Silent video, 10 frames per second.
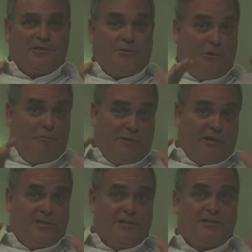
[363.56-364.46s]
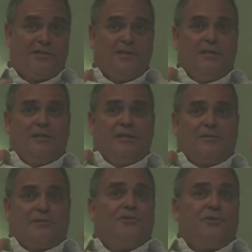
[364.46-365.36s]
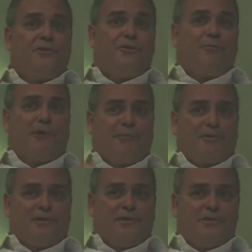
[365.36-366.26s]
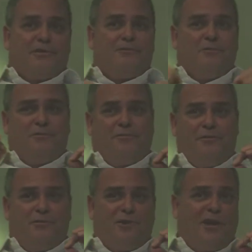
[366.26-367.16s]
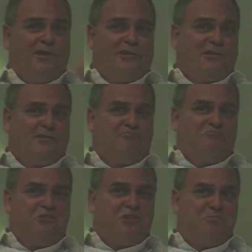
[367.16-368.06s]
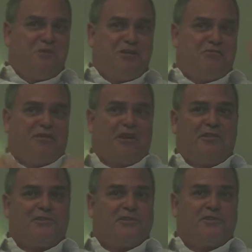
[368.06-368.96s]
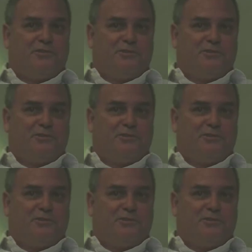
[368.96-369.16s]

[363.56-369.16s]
own budgets, to suit your own purposes. With a few changes, you can modify this to suit your